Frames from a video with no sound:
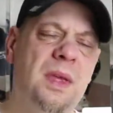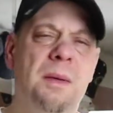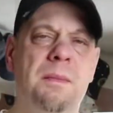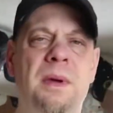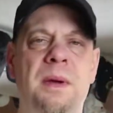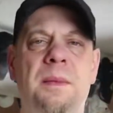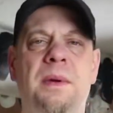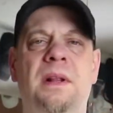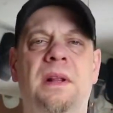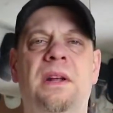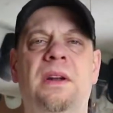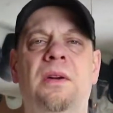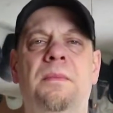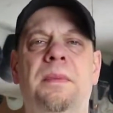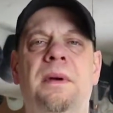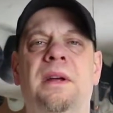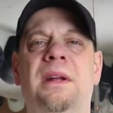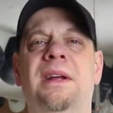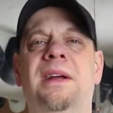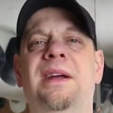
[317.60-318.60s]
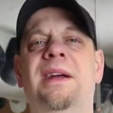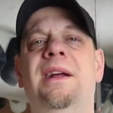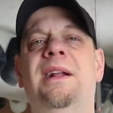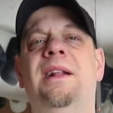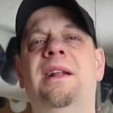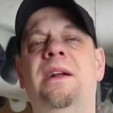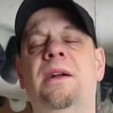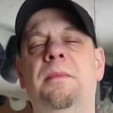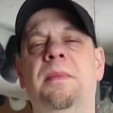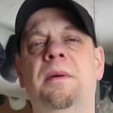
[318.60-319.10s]
maybe a little
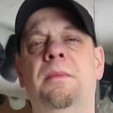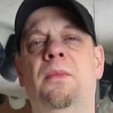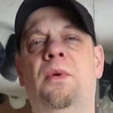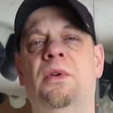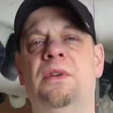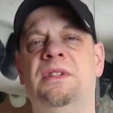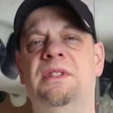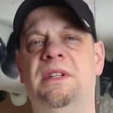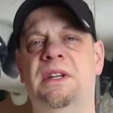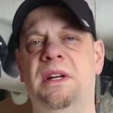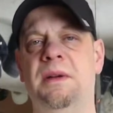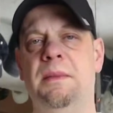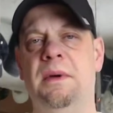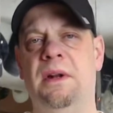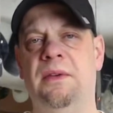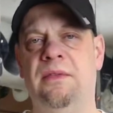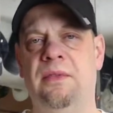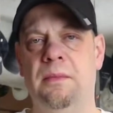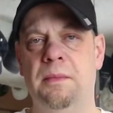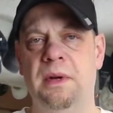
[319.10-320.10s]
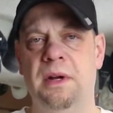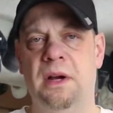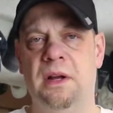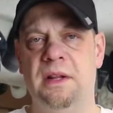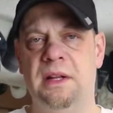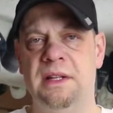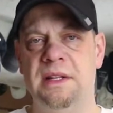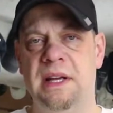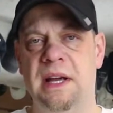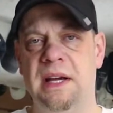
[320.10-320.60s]
bit more cinnamon for me on
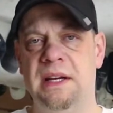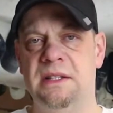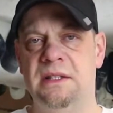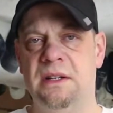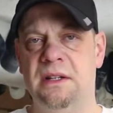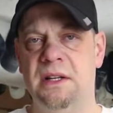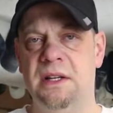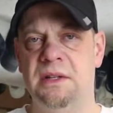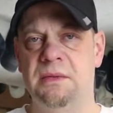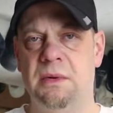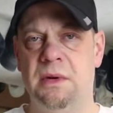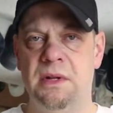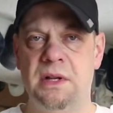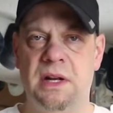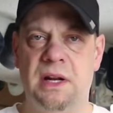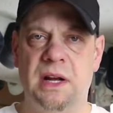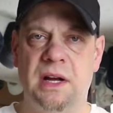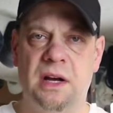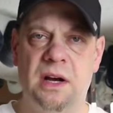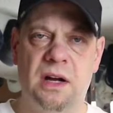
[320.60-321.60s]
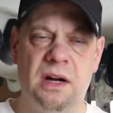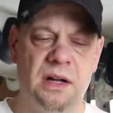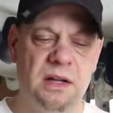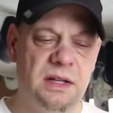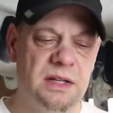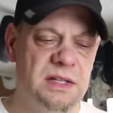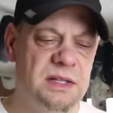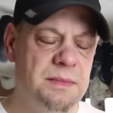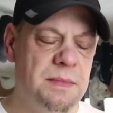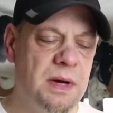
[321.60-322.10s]
the taste on this one than I got on
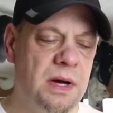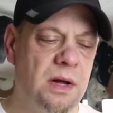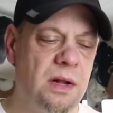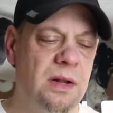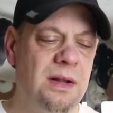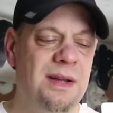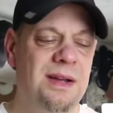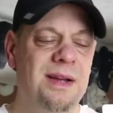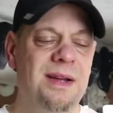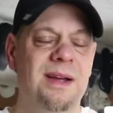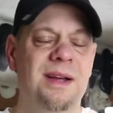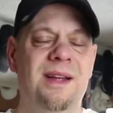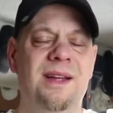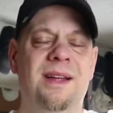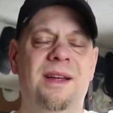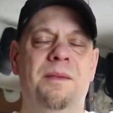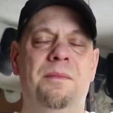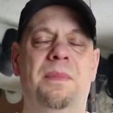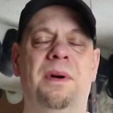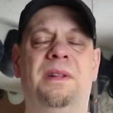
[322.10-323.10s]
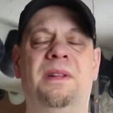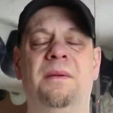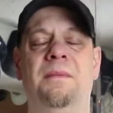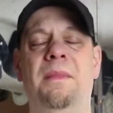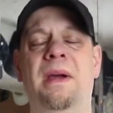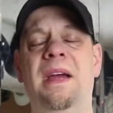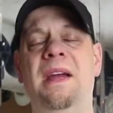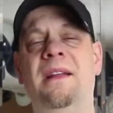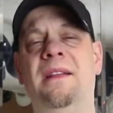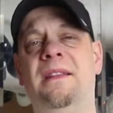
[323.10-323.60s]
the smell. But the
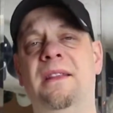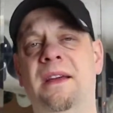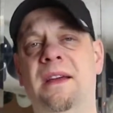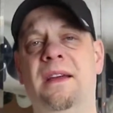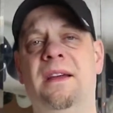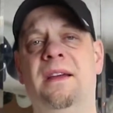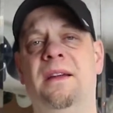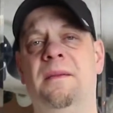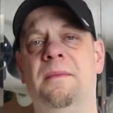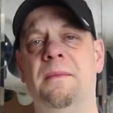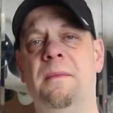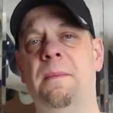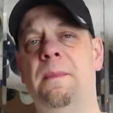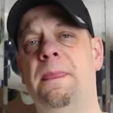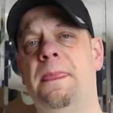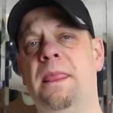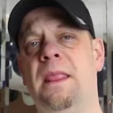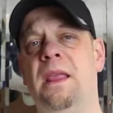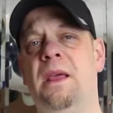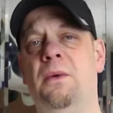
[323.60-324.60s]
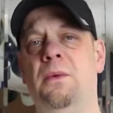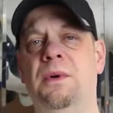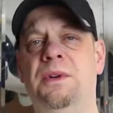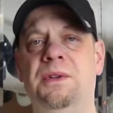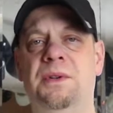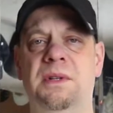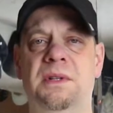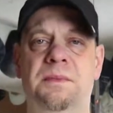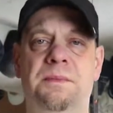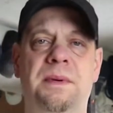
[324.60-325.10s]
main thing,
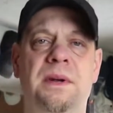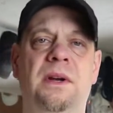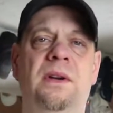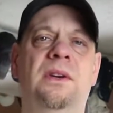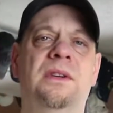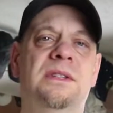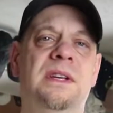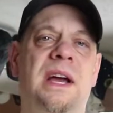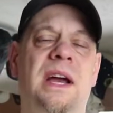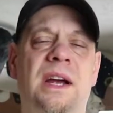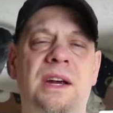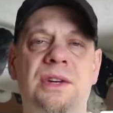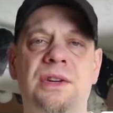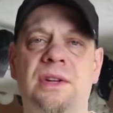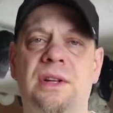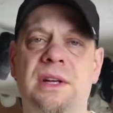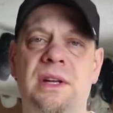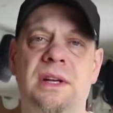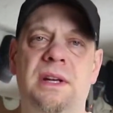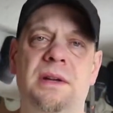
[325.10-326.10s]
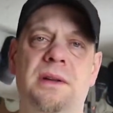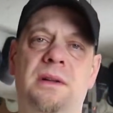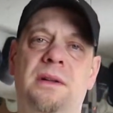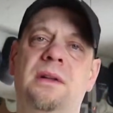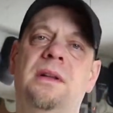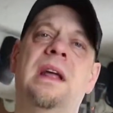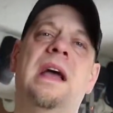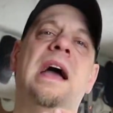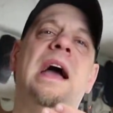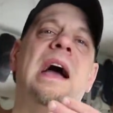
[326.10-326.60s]
which is beer is actually
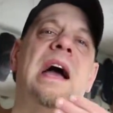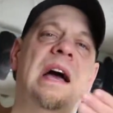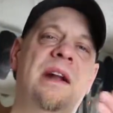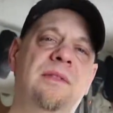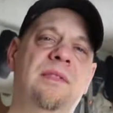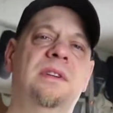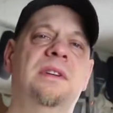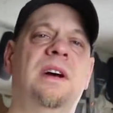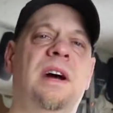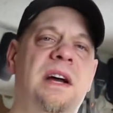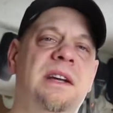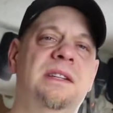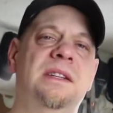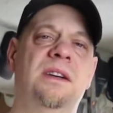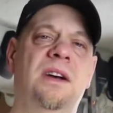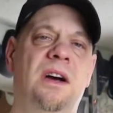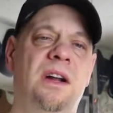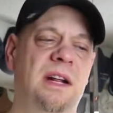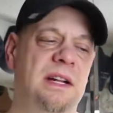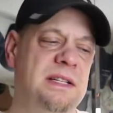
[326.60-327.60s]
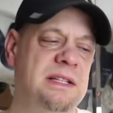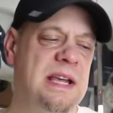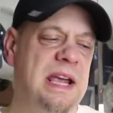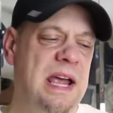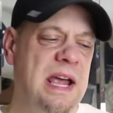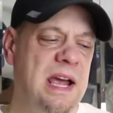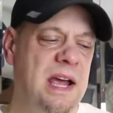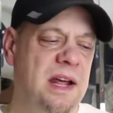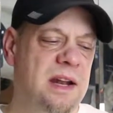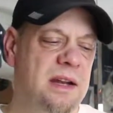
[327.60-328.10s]
advertising on its
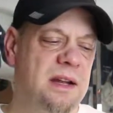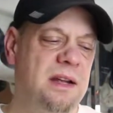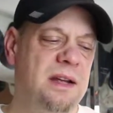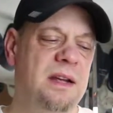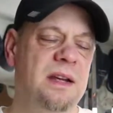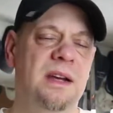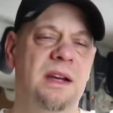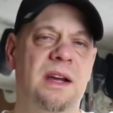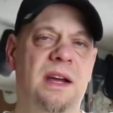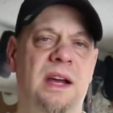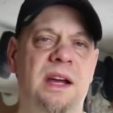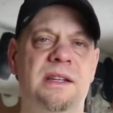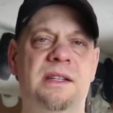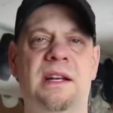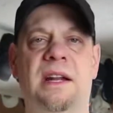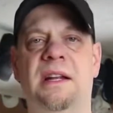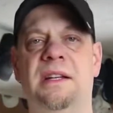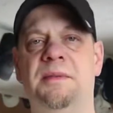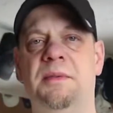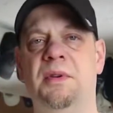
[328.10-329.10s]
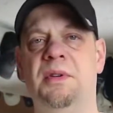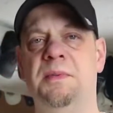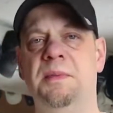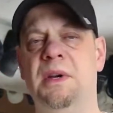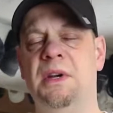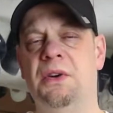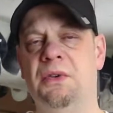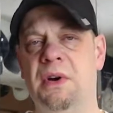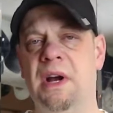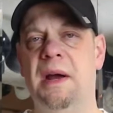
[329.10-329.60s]
can, is that it's supposed to
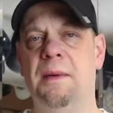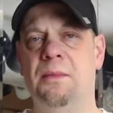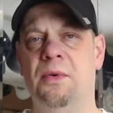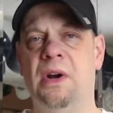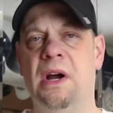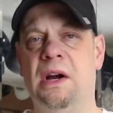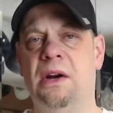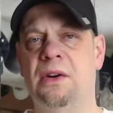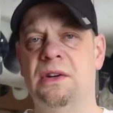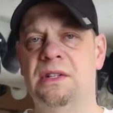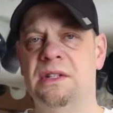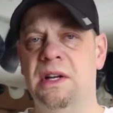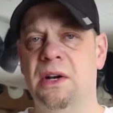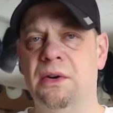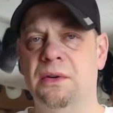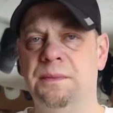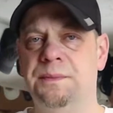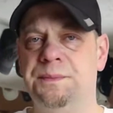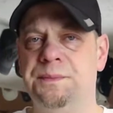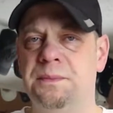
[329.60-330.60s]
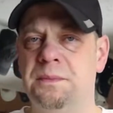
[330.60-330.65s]
be a graham cracker stout.